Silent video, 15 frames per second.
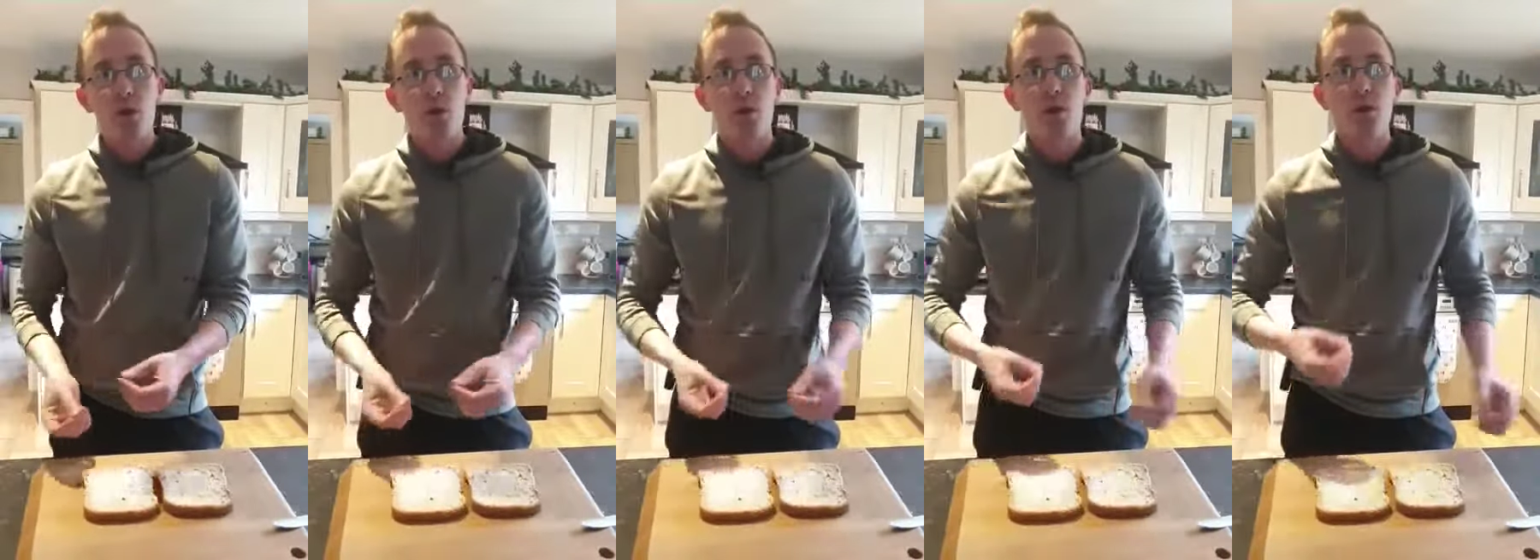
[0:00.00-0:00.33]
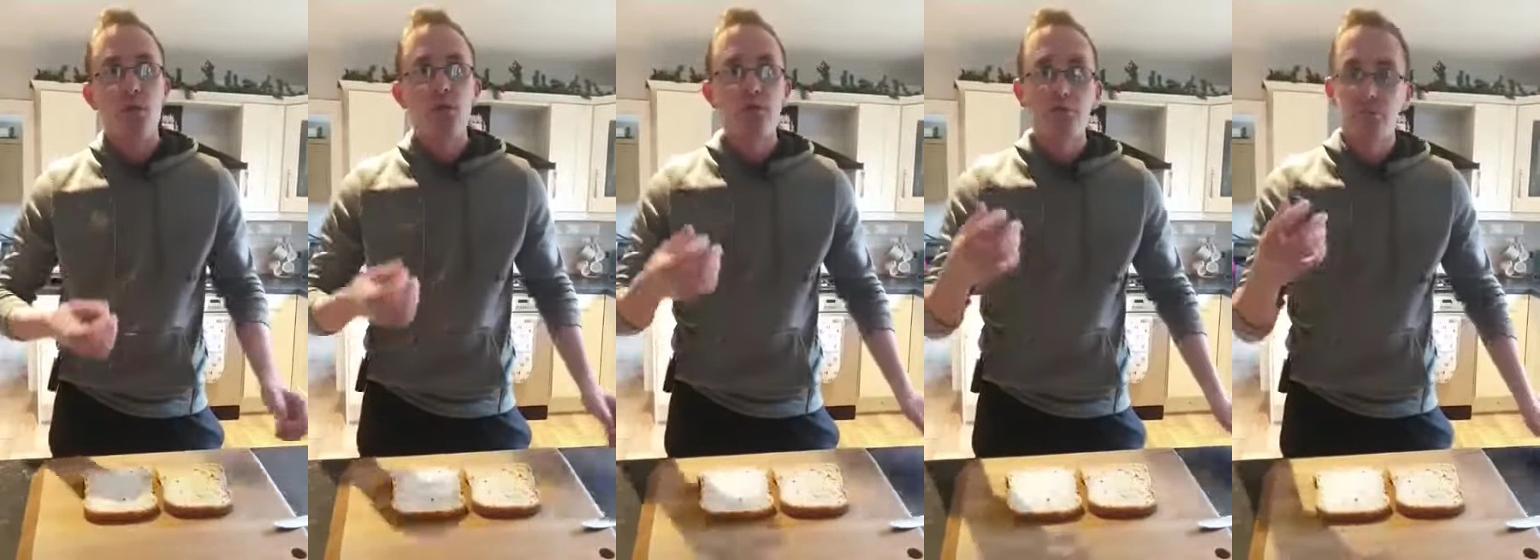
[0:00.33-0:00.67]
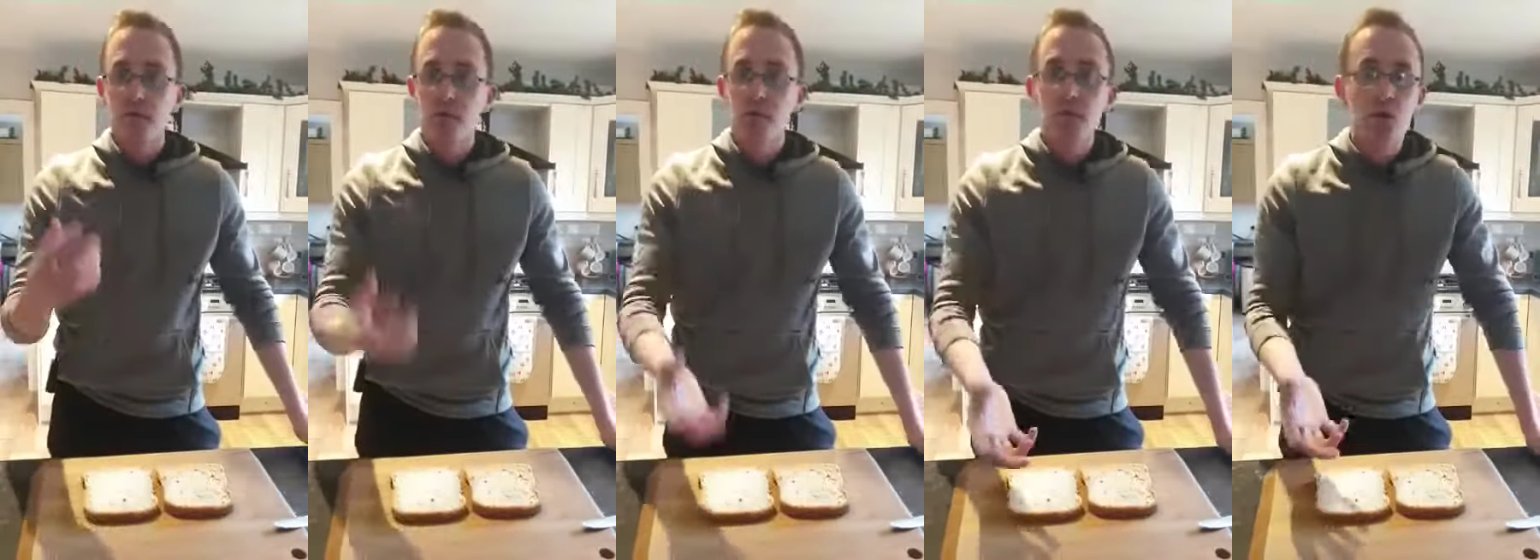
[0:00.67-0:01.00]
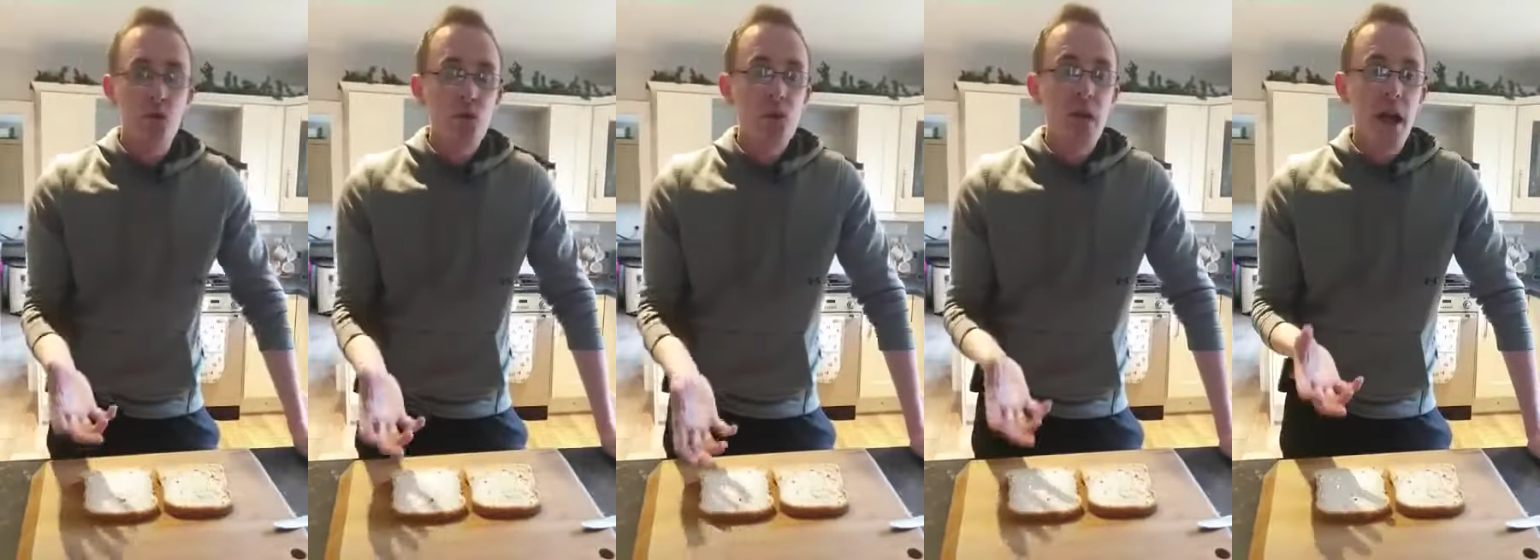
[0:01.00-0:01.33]

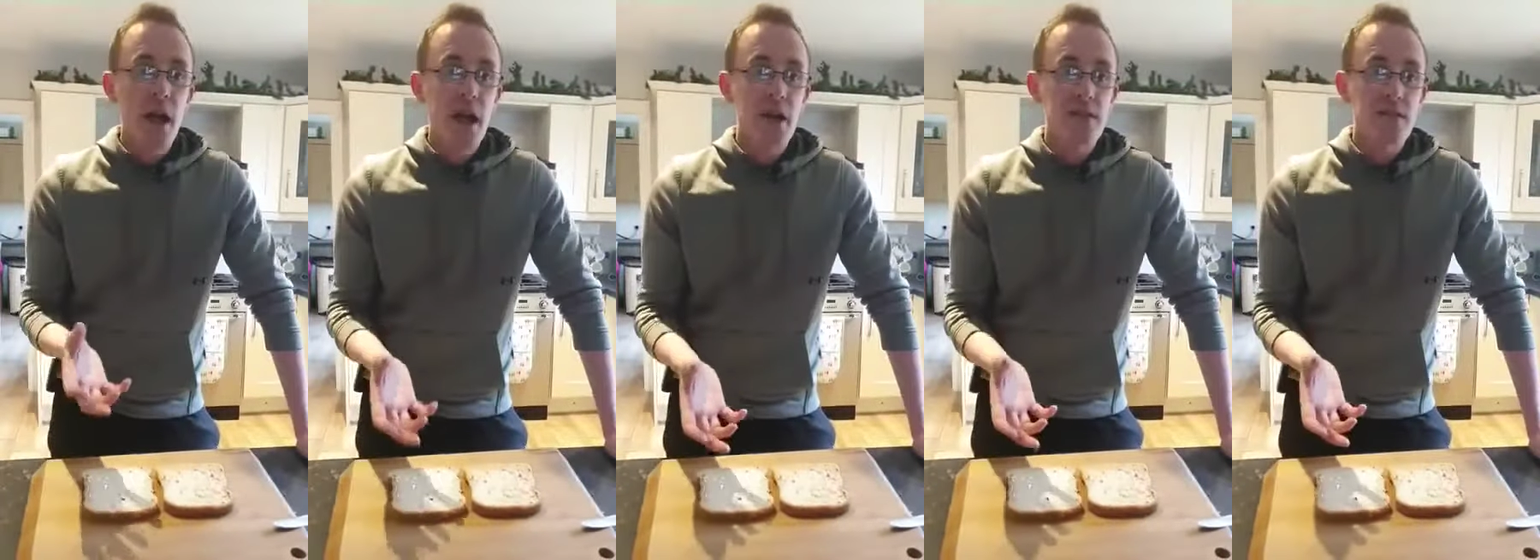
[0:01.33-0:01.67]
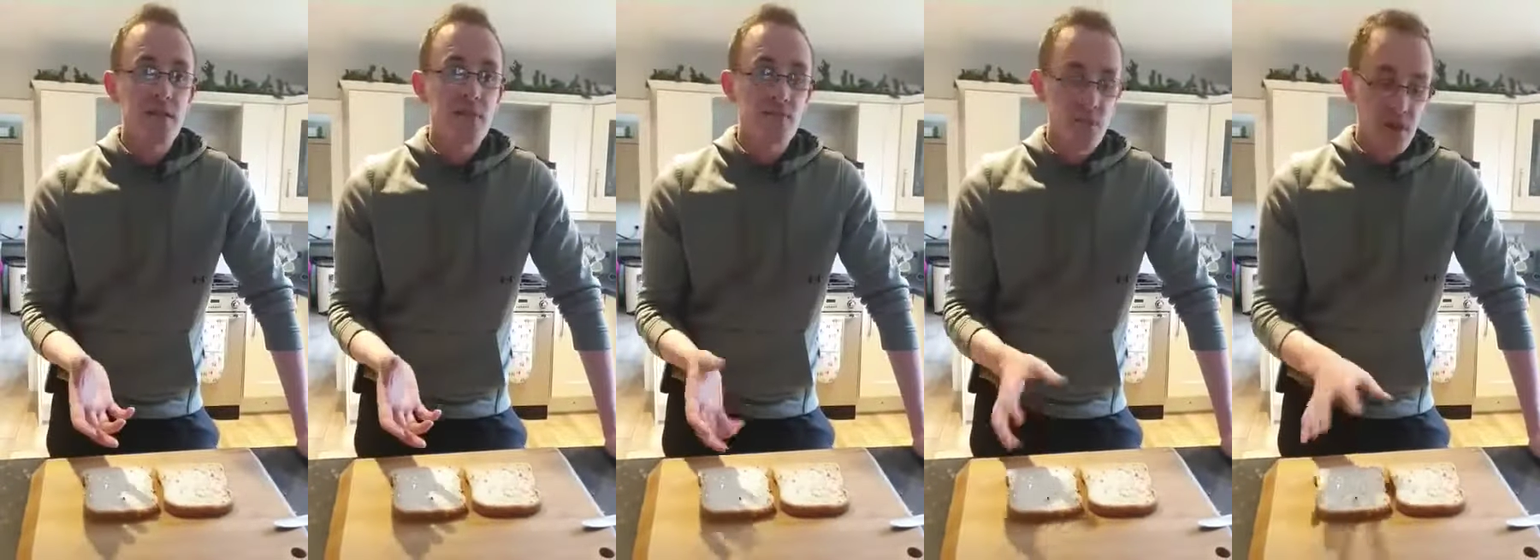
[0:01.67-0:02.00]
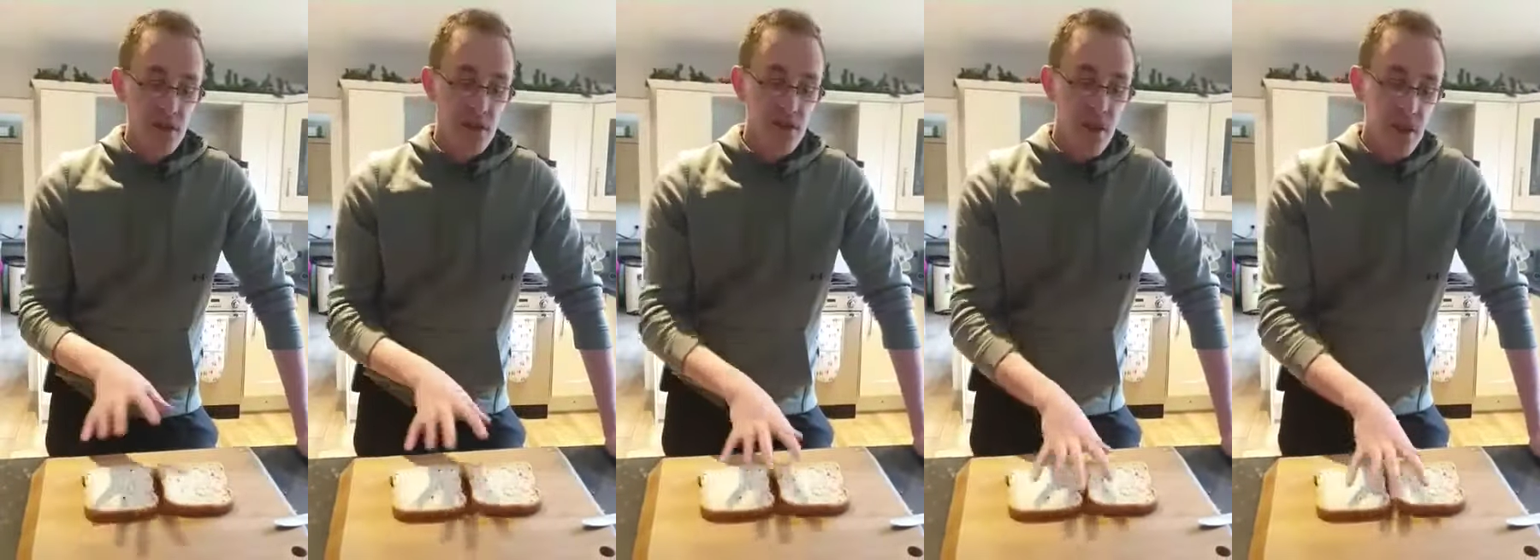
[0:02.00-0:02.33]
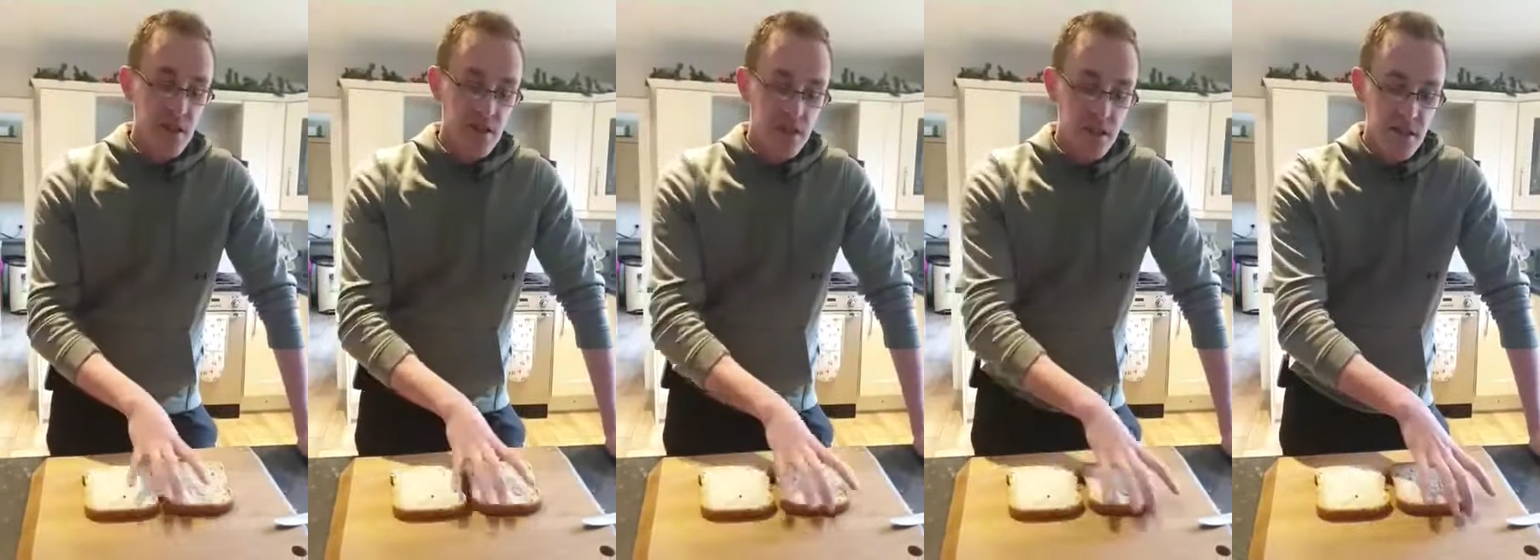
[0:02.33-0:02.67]
you'll be at, as I
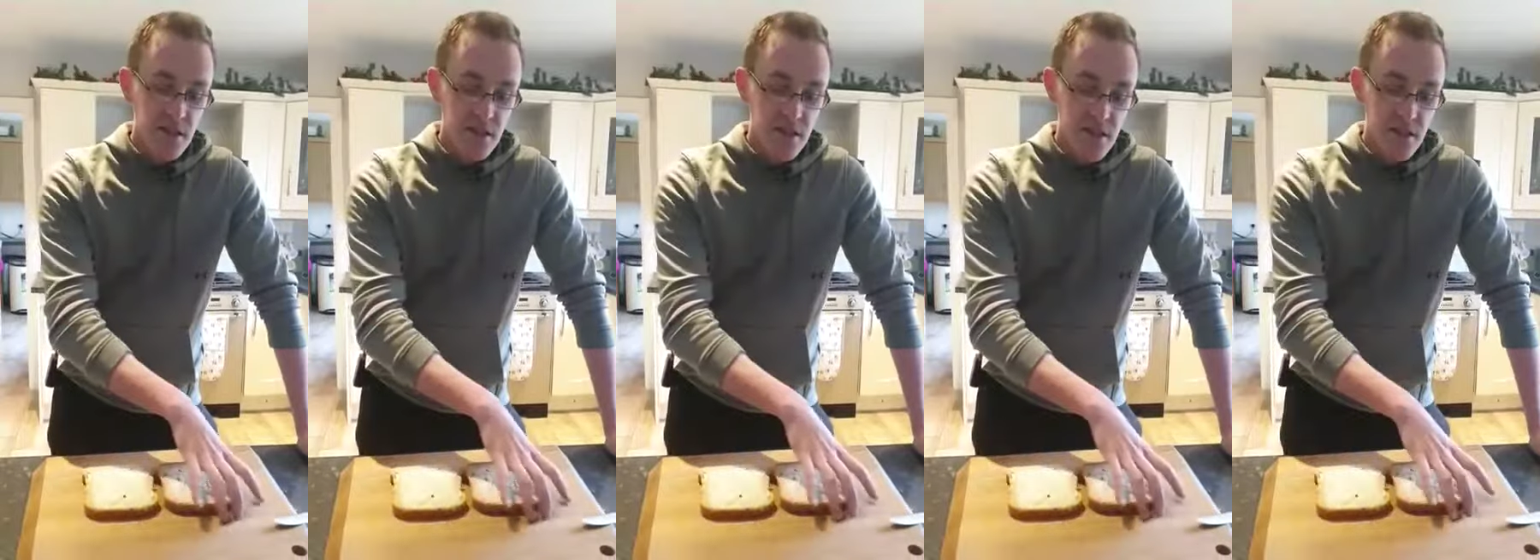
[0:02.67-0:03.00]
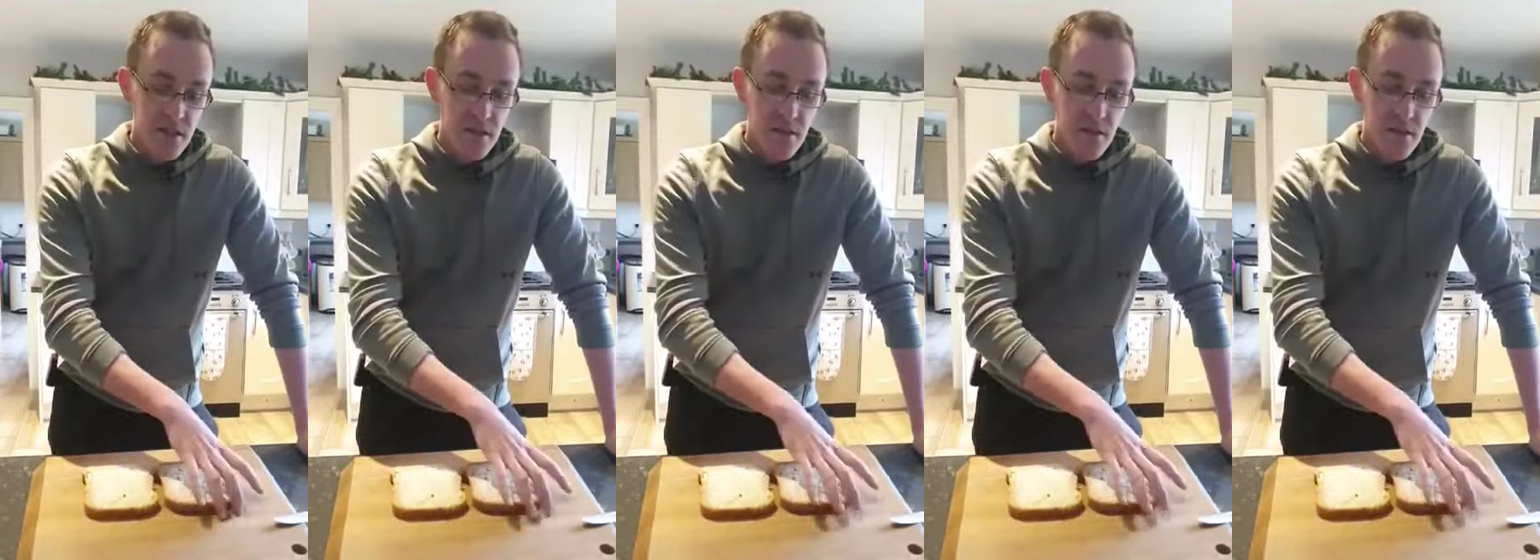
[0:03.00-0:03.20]
said, this